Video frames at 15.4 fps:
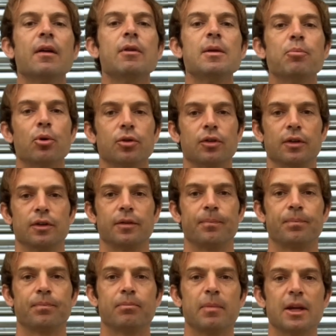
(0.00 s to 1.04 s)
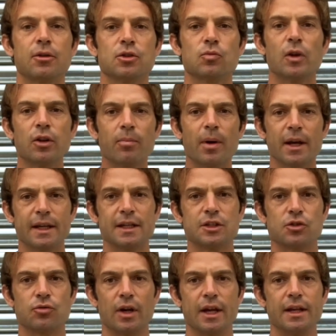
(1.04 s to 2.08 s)
important because when the bike is
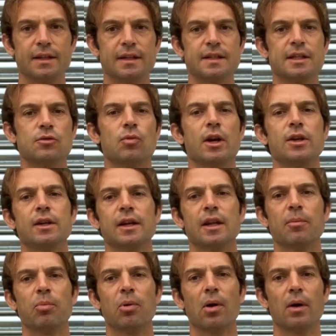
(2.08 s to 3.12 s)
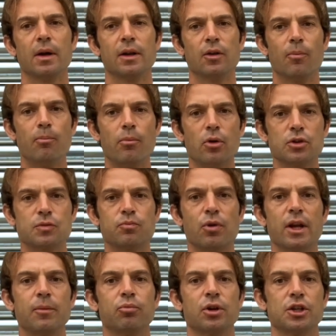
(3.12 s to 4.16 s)
straight, this is where you can apply the most brake
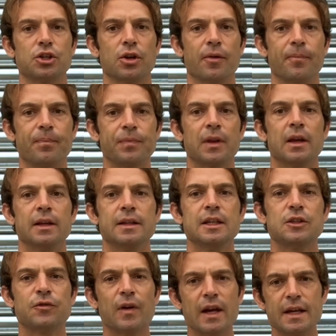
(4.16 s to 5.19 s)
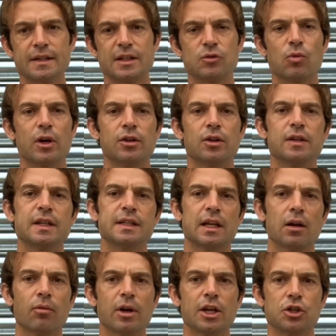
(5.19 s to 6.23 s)
pressure. This phase is where the
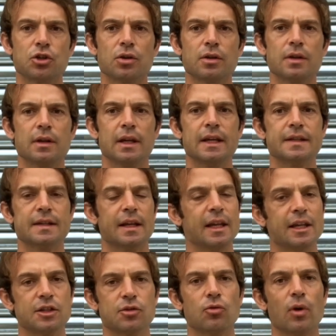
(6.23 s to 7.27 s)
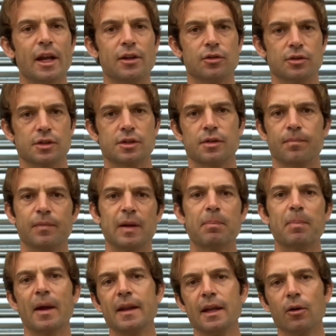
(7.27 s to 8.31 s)
deceleration is greatest.
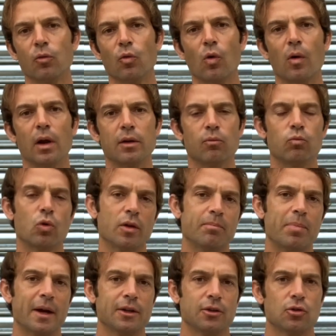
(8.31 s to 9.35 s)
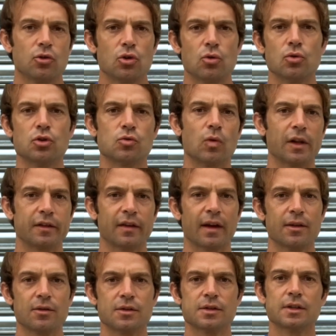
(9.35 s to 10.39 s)
Depending on what bike you use, what
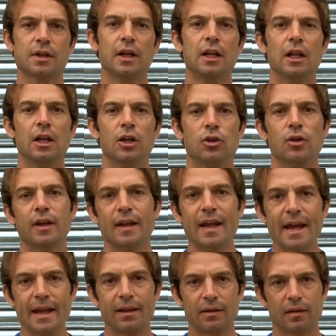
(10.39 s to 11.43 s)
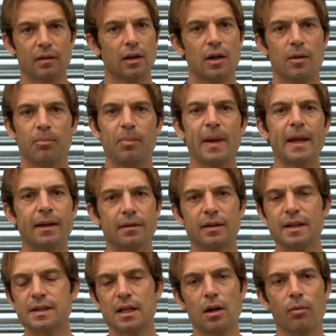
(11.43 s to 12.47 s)
tires, you can hit peak
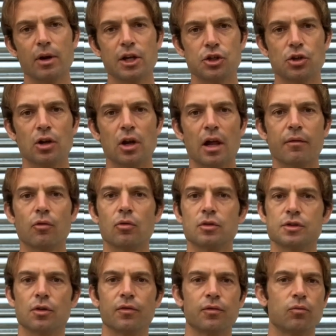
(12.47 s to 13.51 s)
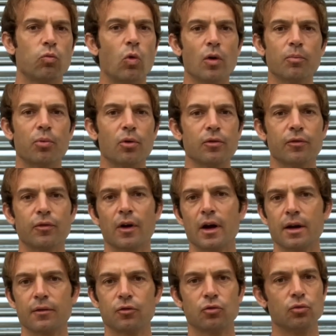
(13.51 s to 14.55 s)
deceleration levels of
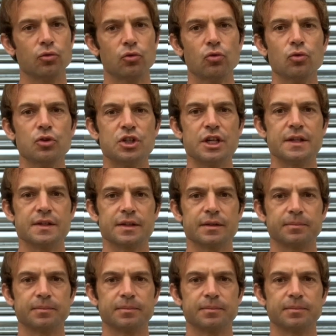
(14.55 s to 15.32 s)
1.5 to 2 Gs.